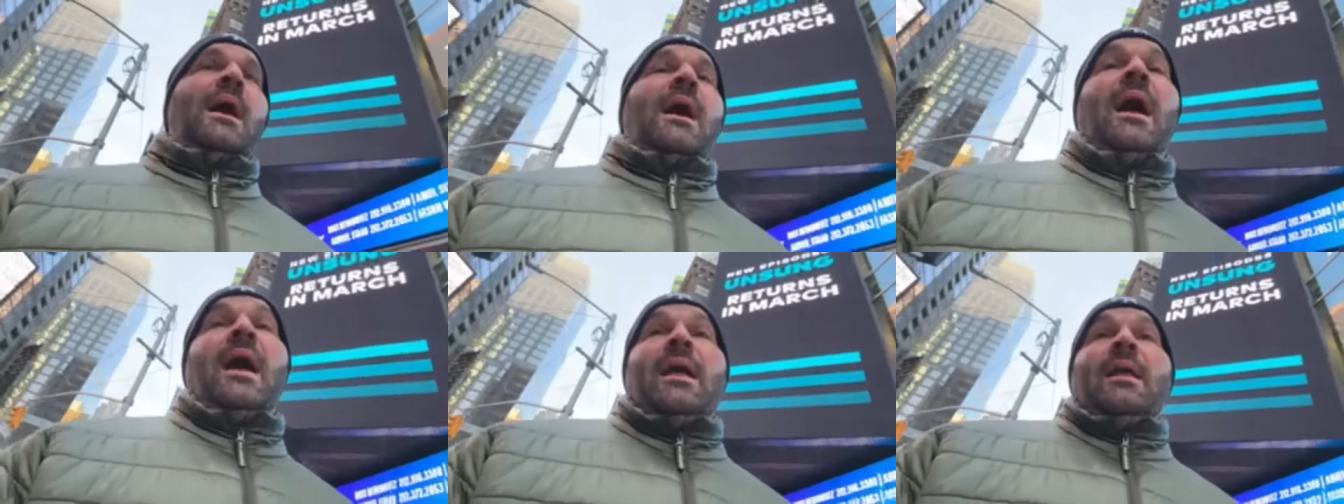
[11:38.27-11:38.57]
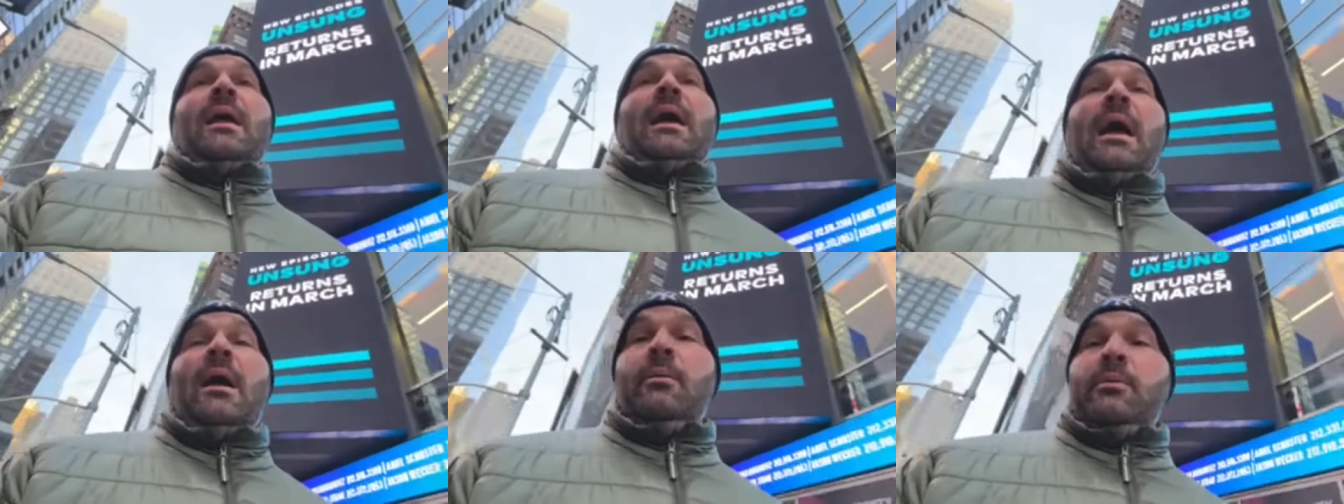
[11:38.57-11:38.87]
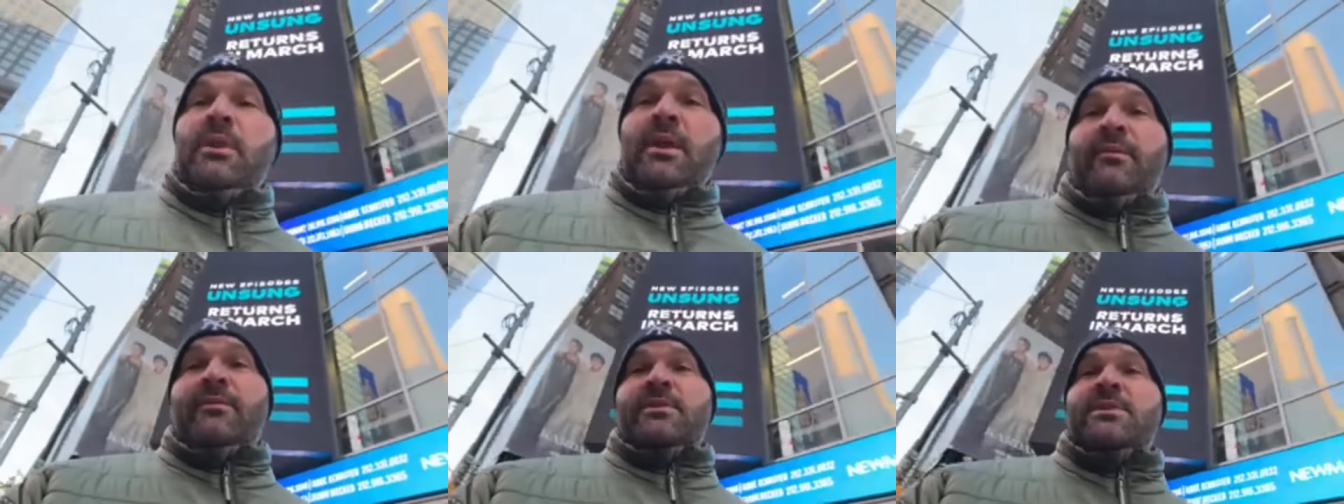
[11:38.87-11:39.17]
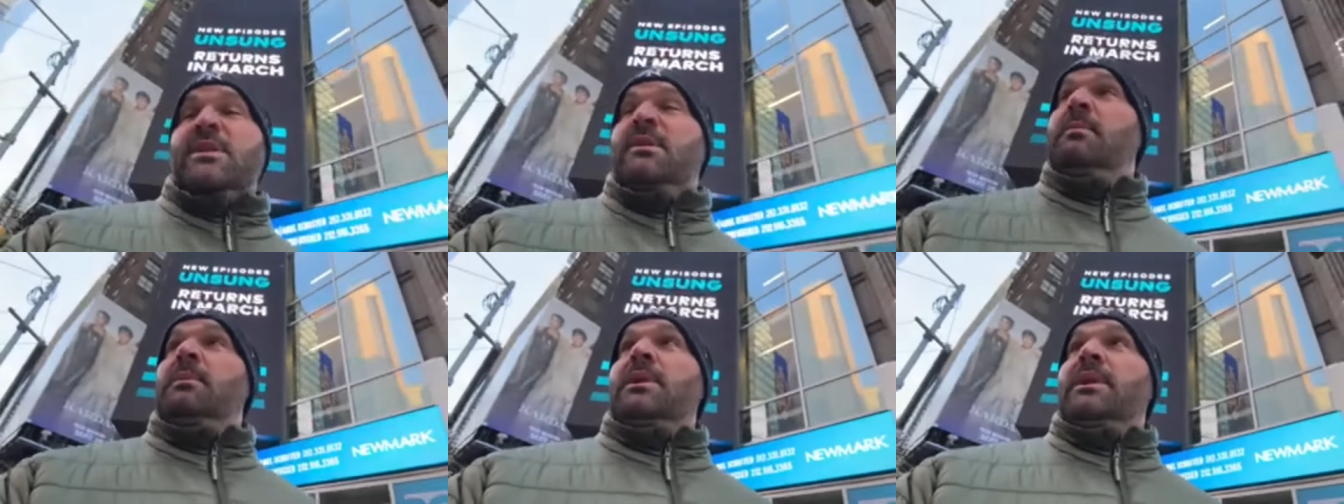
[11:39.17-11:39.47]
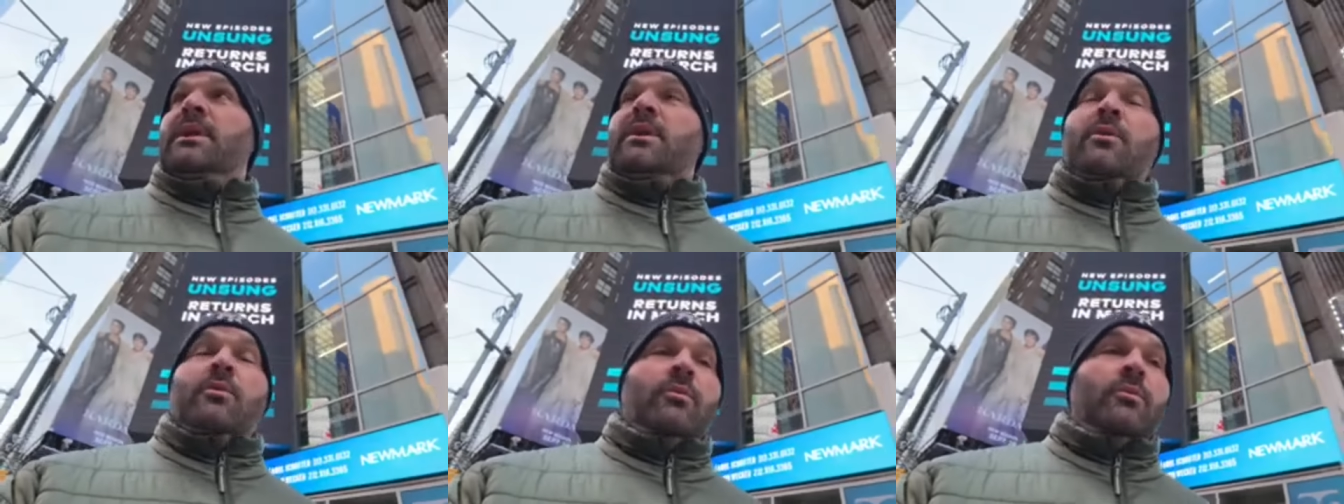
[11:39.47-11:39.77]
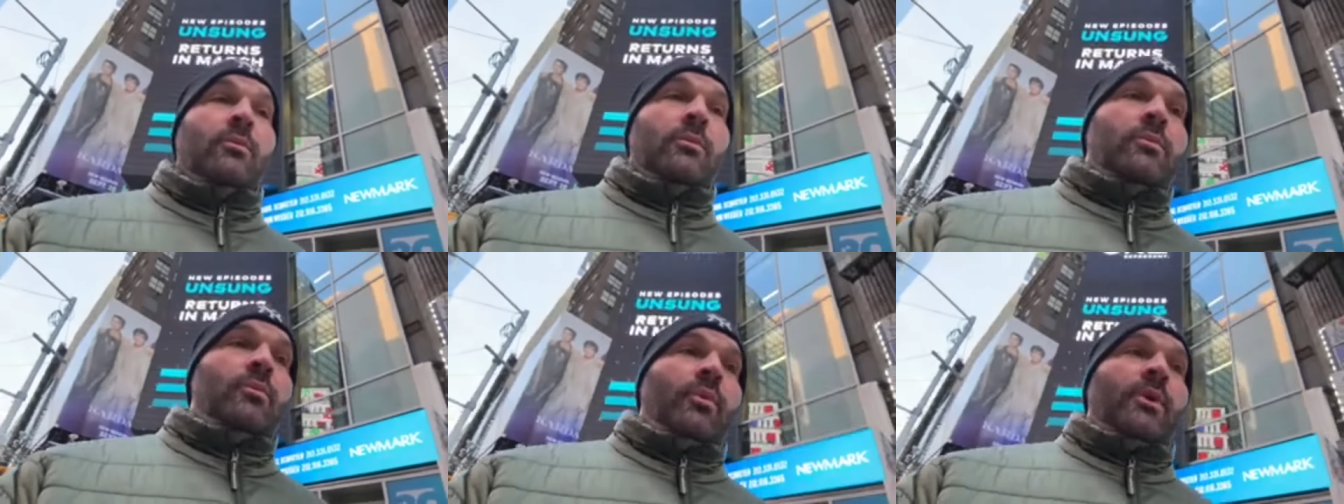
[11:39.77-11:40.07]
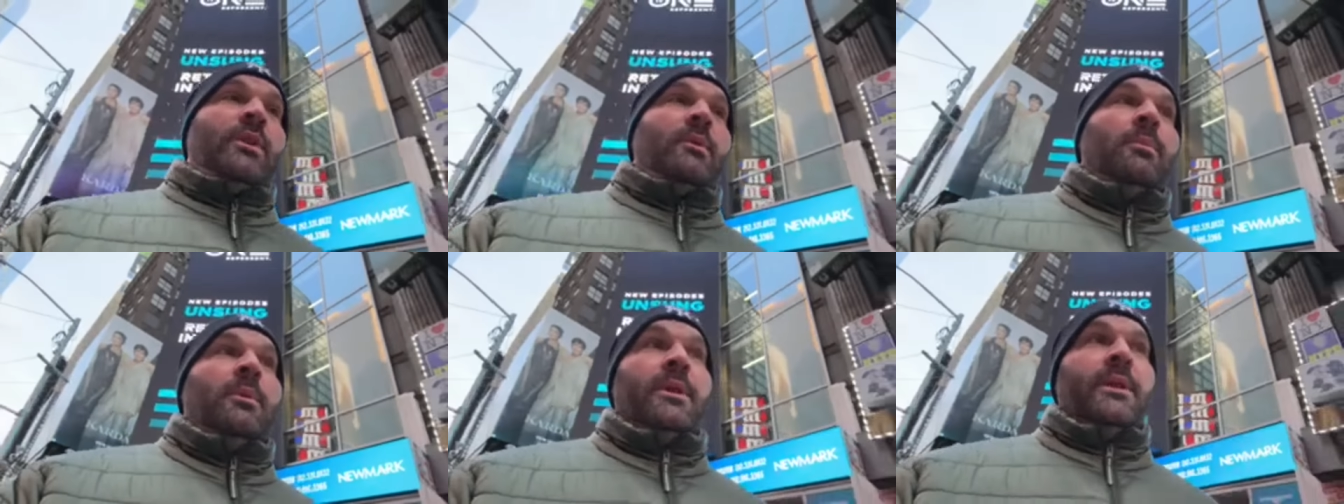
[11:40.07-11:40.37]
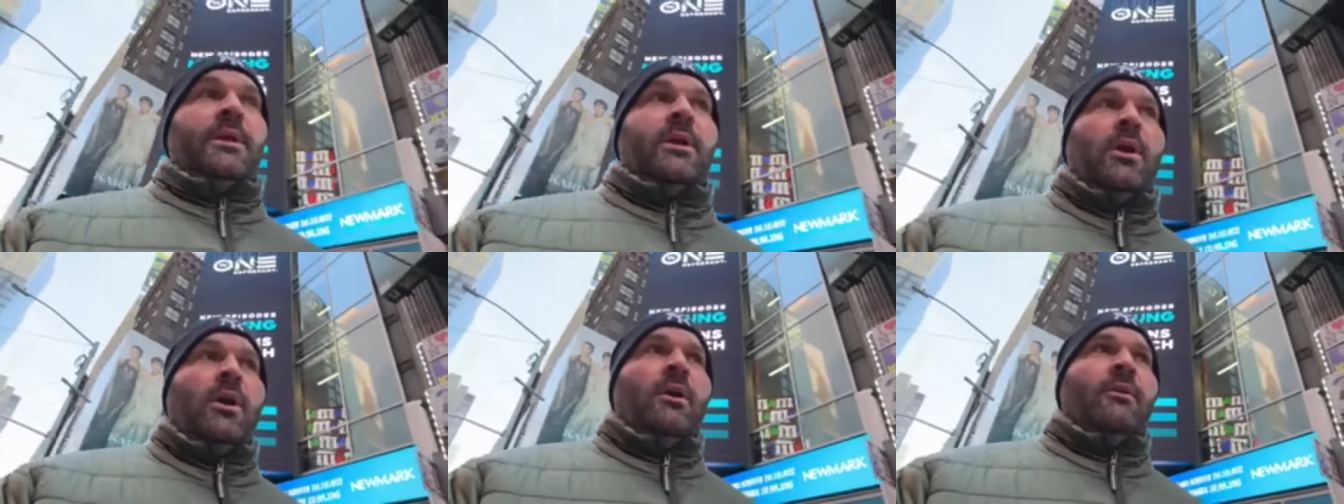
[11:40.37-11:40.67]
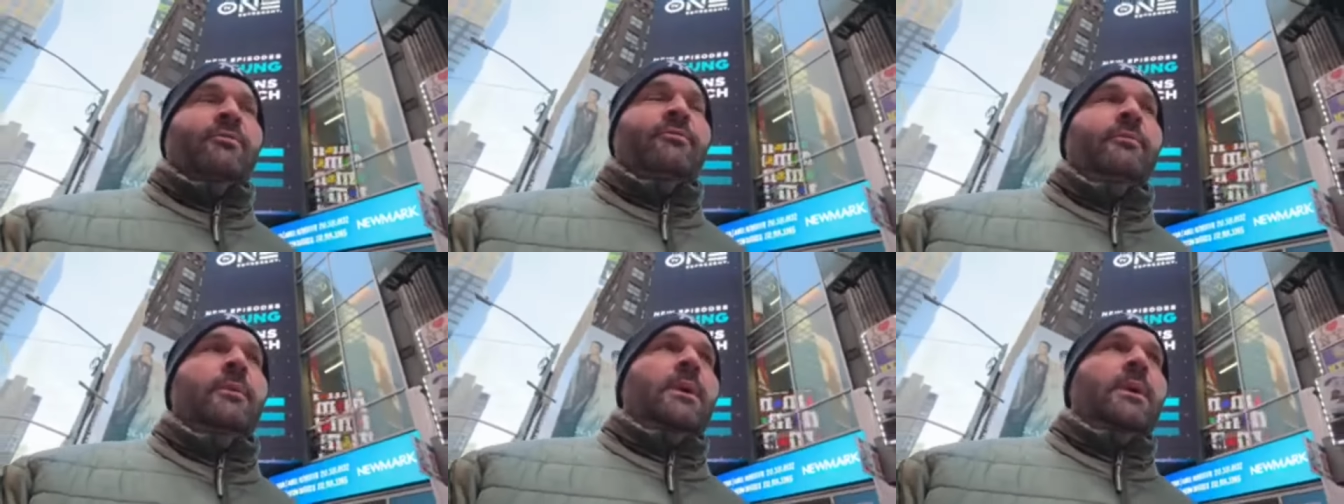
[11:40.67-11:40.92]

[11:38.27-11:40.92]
I, I would love to see Malik win the Biletnikoff.